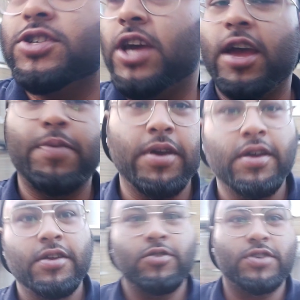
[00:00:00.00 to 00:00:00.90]
Jahanzeb,
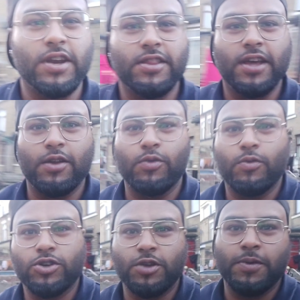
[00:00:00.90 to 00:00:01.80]
just standing there
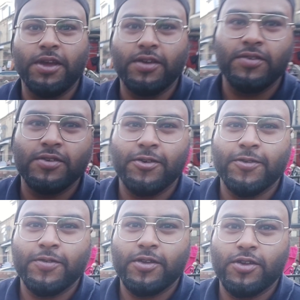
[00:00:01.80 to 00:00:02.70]
watching me
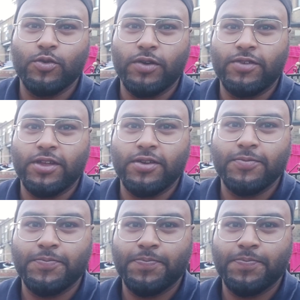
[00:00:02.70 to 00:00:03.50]
do everything.